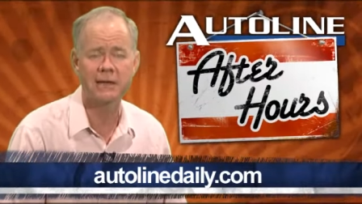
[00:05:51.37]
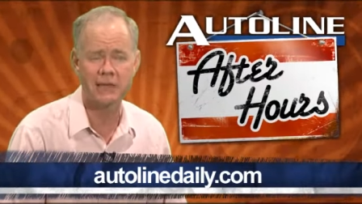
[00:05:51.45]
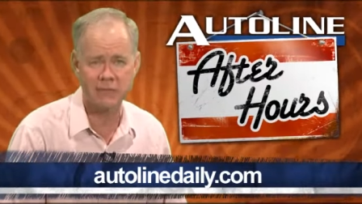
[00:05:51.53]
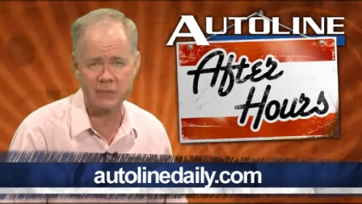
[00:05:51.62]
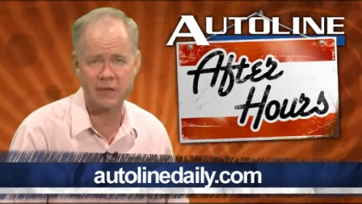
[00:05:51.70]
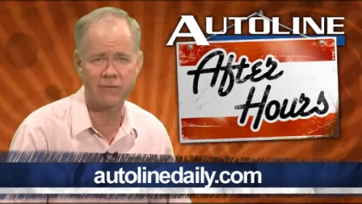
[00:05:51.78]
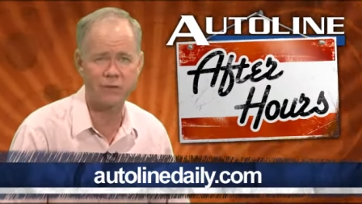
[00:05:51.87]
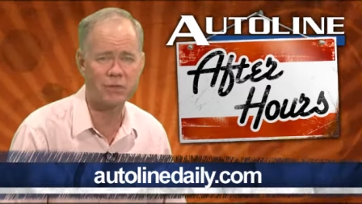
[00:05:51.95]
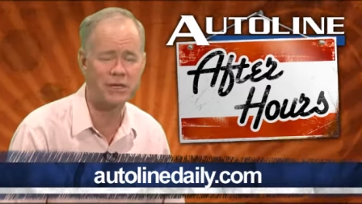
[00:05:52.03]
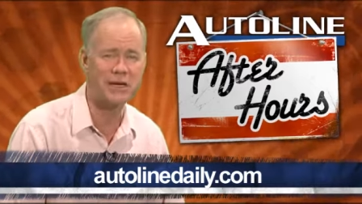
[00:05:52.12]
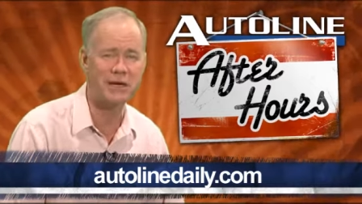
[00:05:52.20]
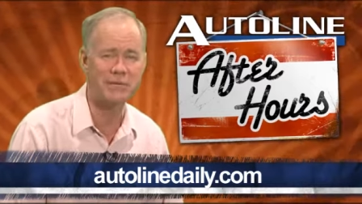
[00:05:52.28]
at 7
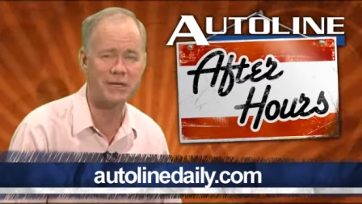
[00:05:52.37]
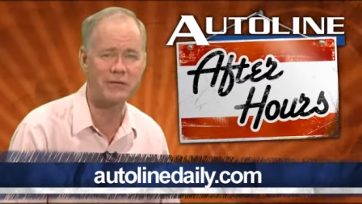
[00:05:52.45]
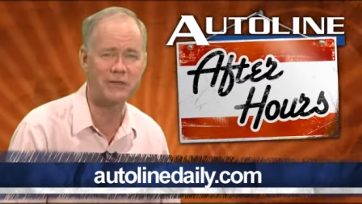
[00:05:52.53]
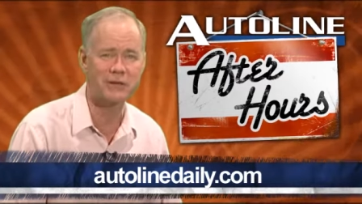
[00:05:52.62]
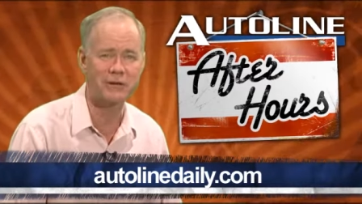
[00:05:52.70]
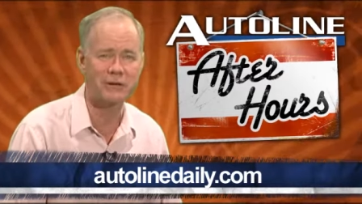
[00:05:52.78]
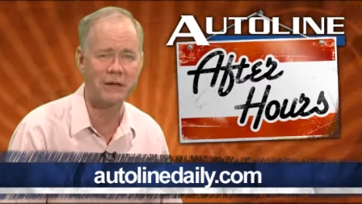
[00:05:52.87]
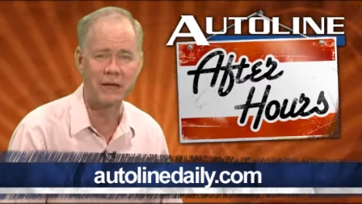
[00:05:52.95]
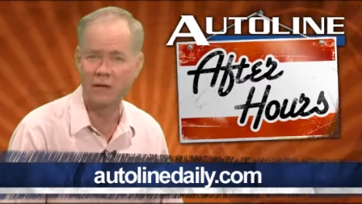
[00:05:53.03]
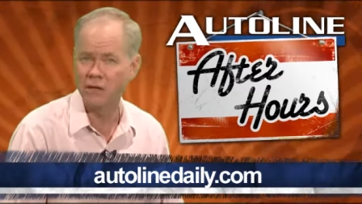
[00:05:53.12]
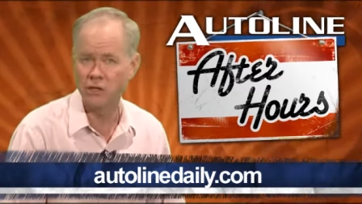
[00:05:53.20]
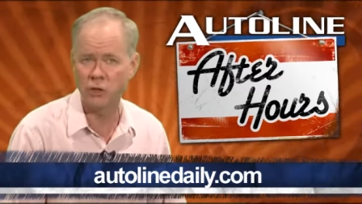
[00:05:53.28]
p.m. Eastern.
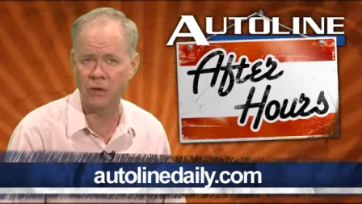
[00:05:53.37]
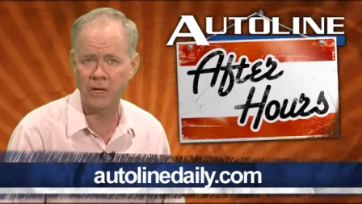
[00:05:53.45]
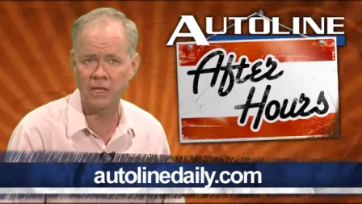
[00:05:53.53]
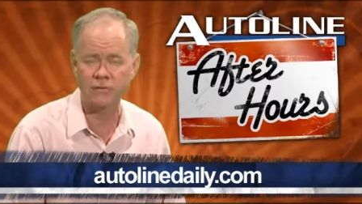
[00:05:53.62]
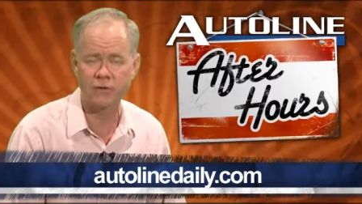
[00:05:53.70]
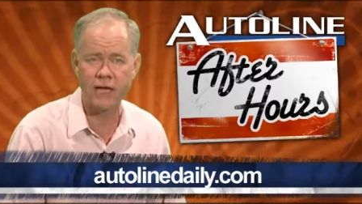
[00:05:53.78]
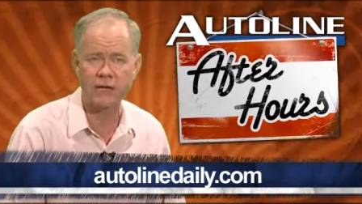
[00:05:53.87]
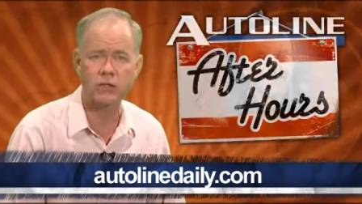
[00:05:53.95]
Joining us for that